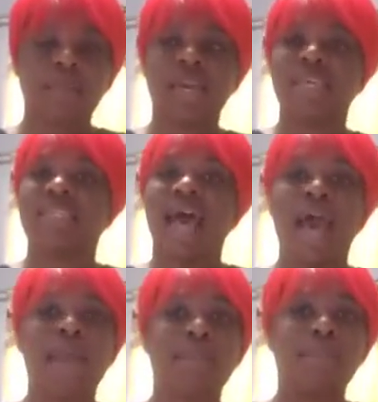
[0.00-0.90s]
because
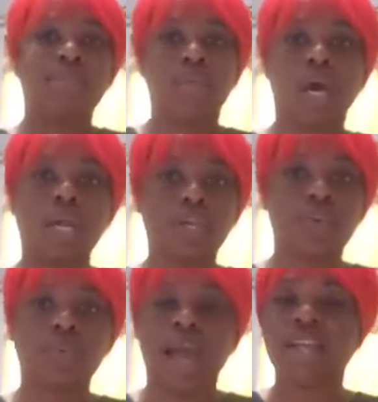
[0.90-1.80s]
I'm
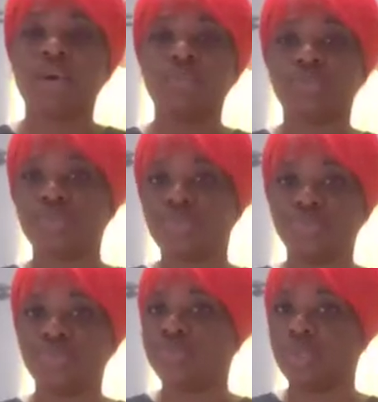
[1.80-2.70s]
non-nude. I don't
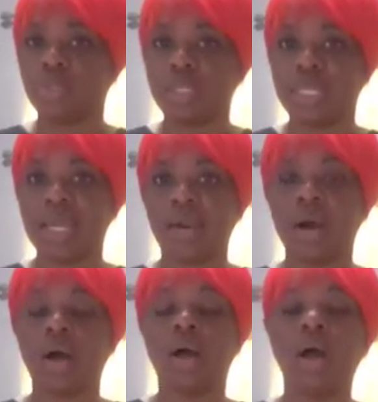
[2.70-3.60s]
do nudity at
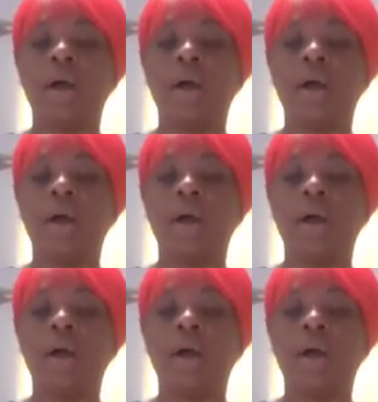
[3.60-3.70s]
all.